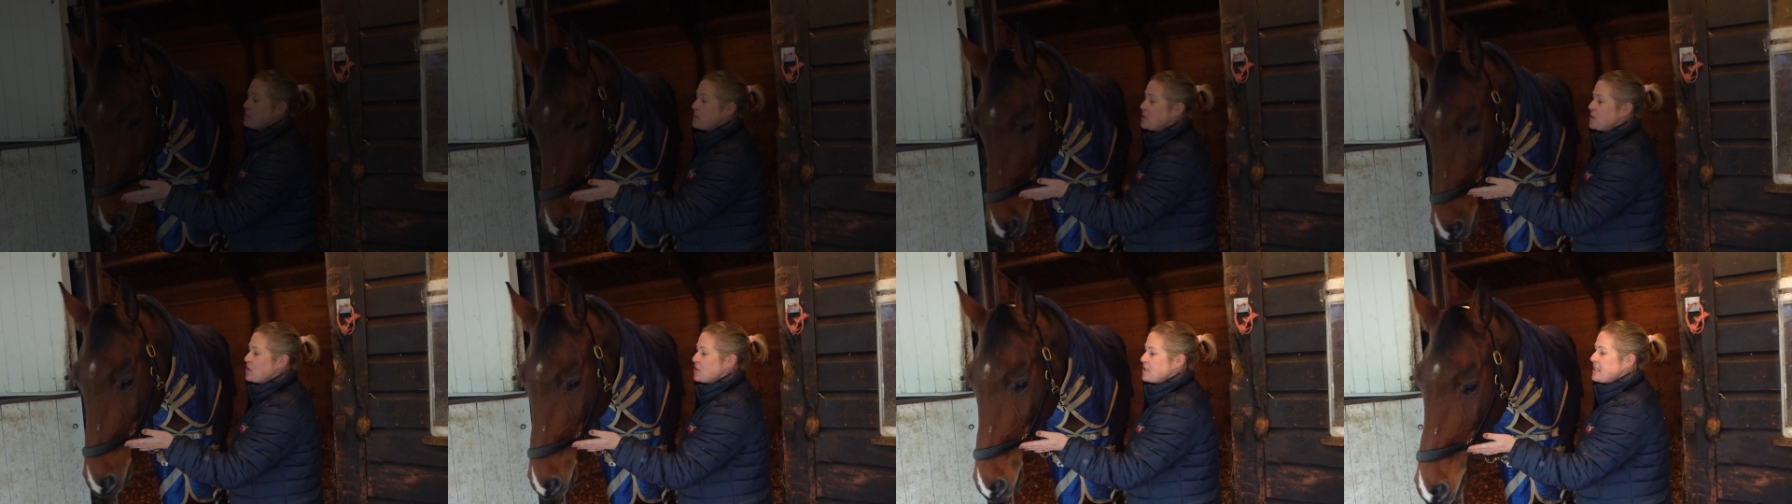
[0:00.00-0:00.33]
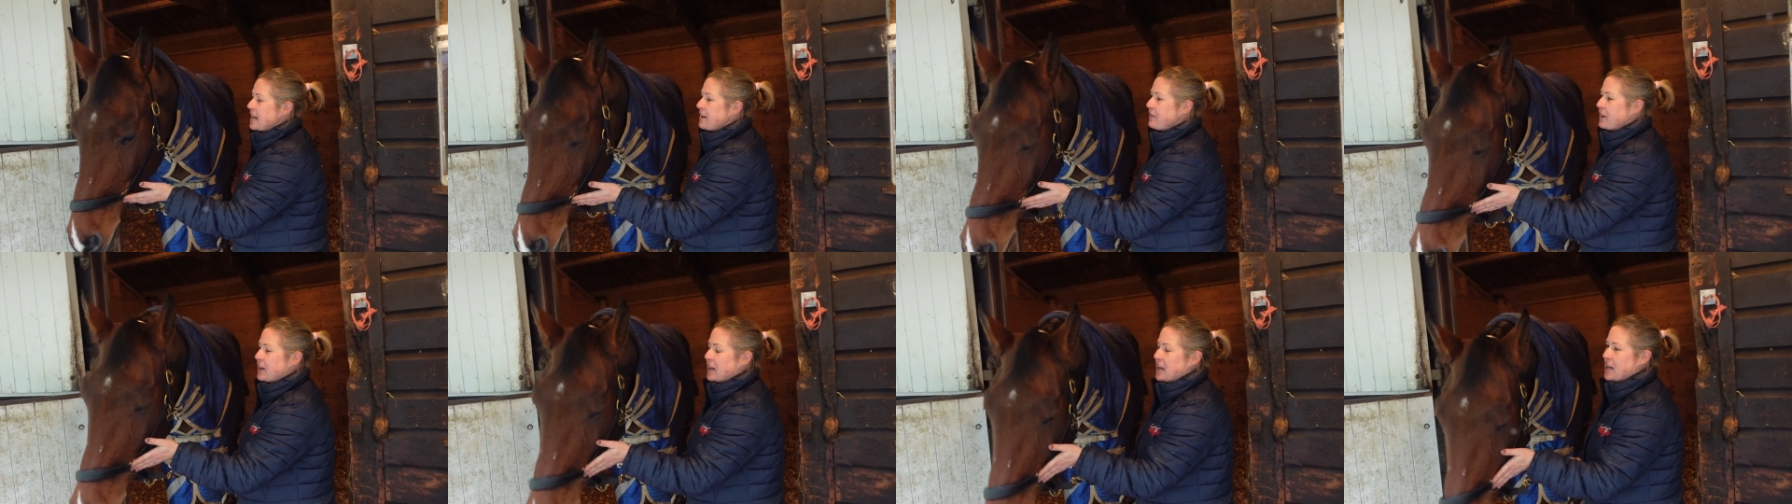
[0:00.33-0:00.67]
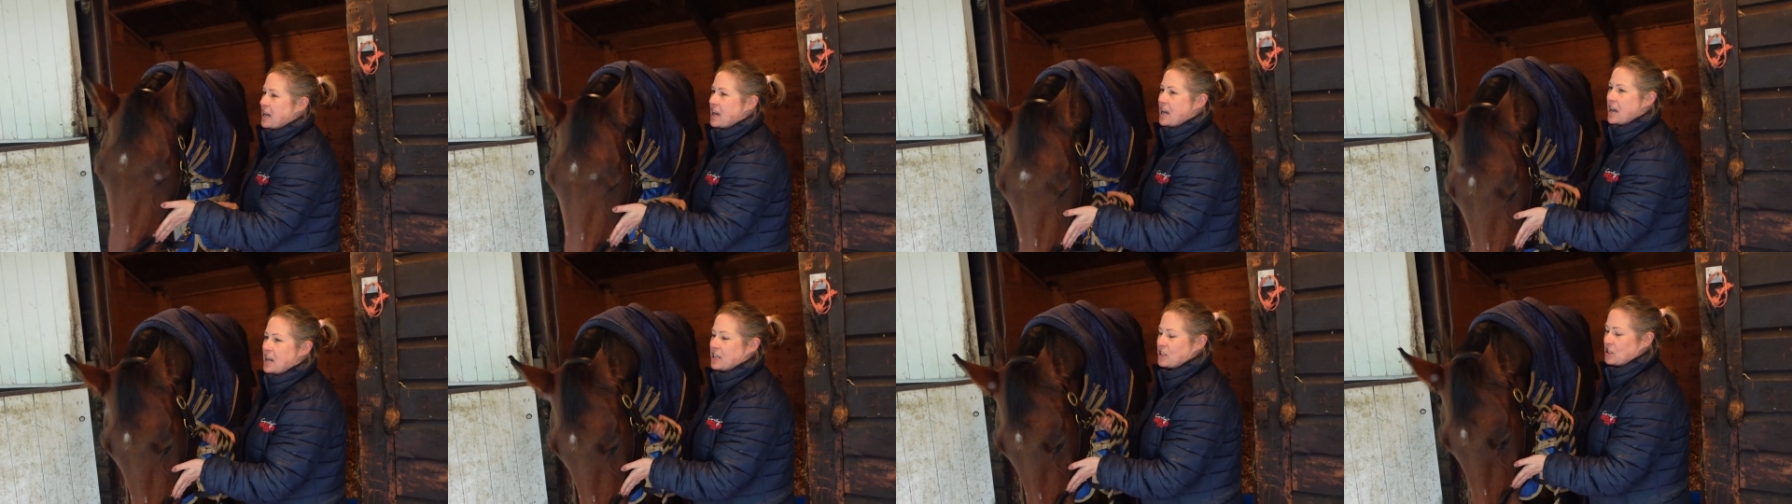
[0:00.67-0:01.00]
we're just having
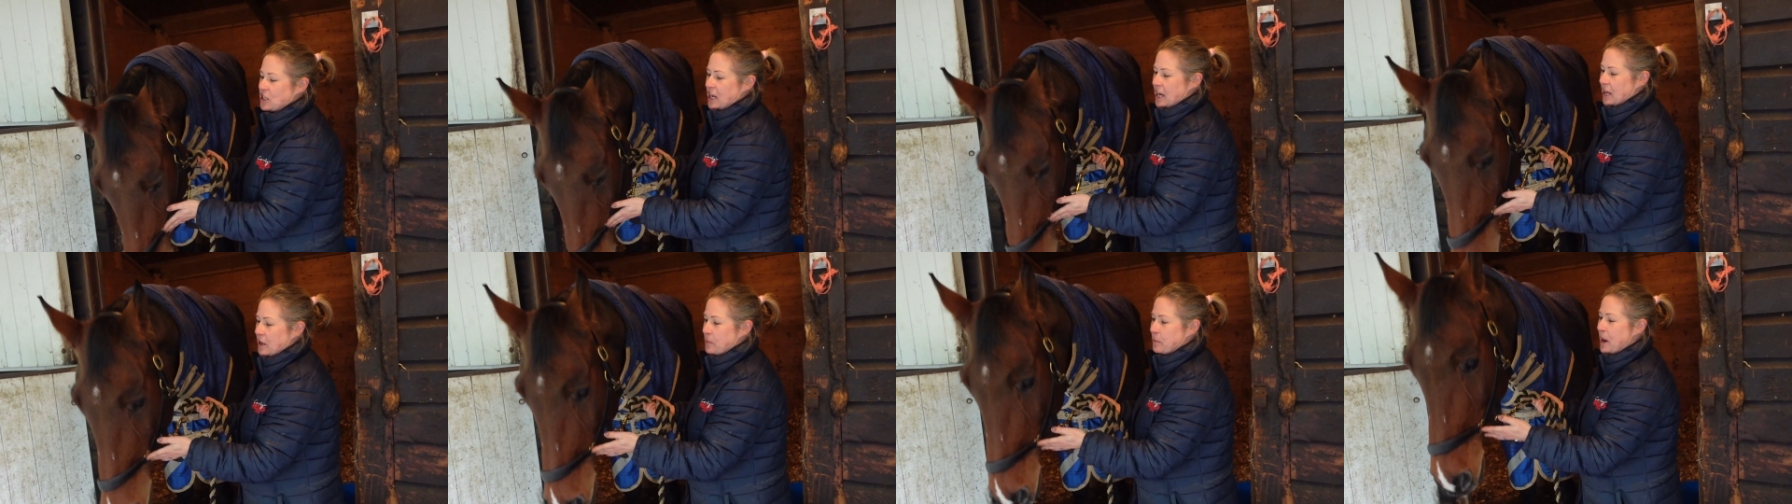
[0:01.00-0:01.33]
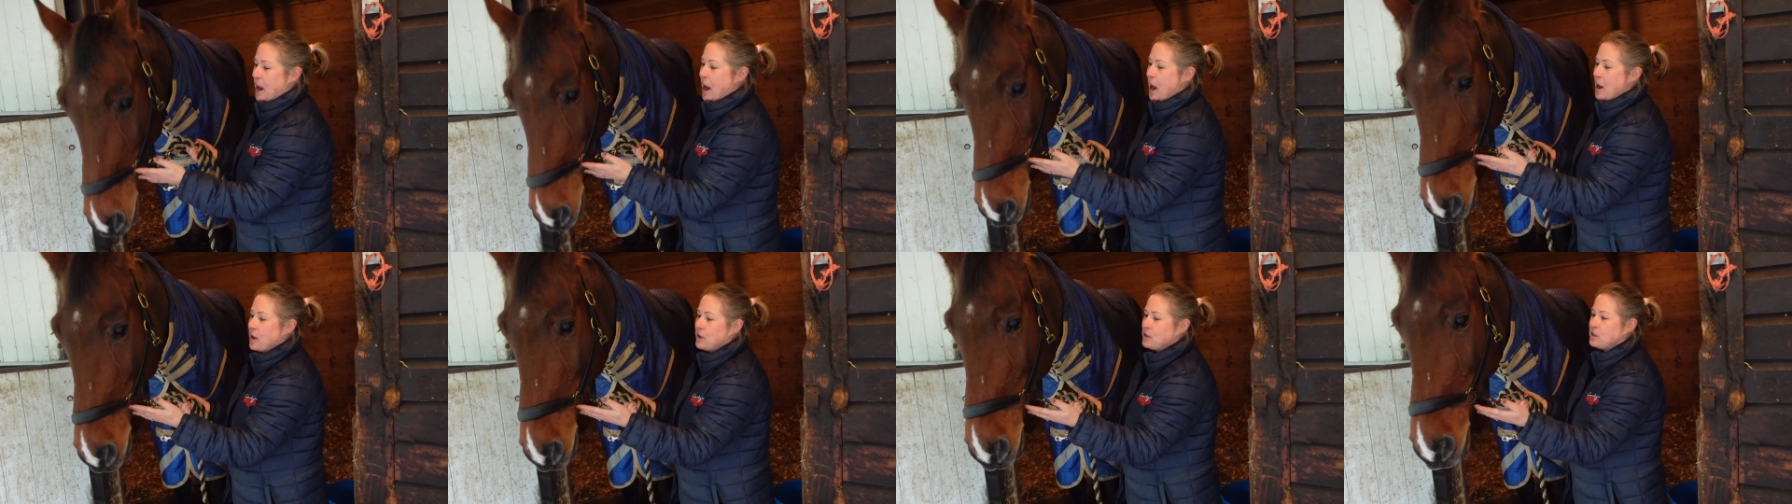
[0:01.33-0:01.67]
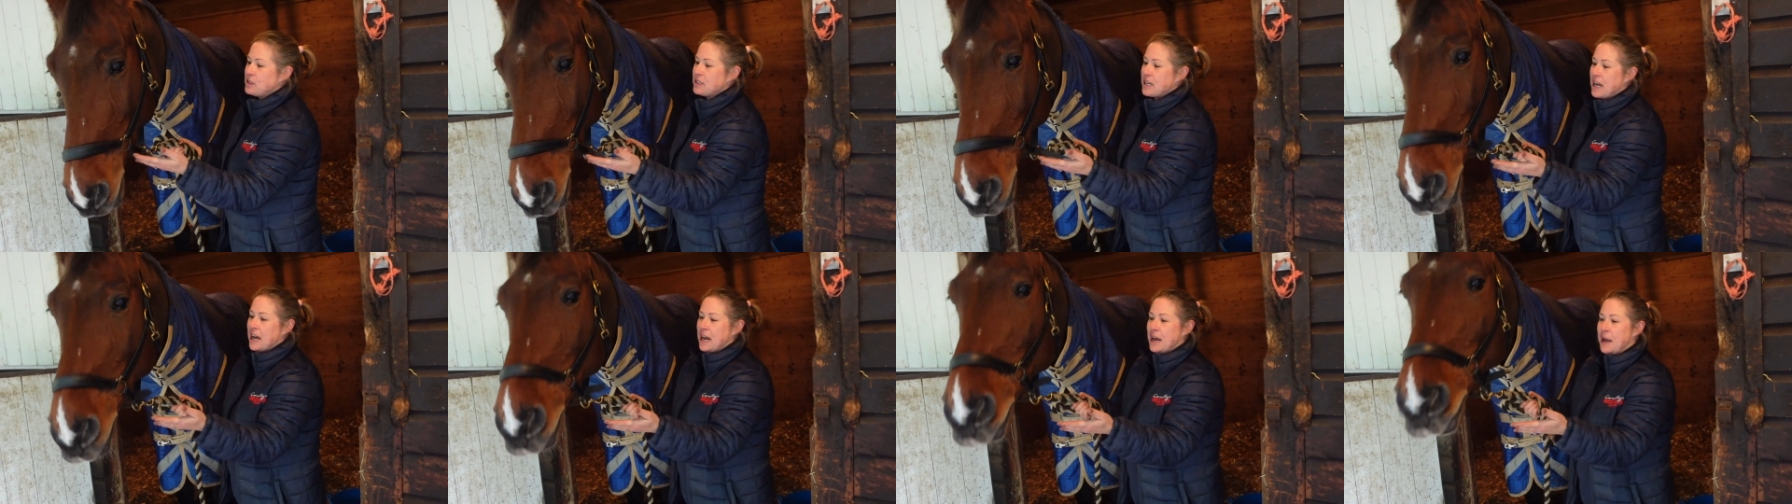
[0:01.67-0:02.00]
a chat about